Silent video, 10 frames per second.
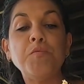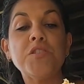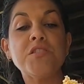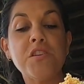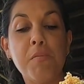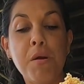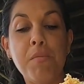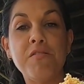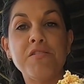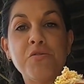This is like my
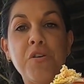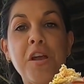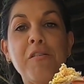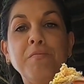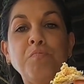mother's cooking.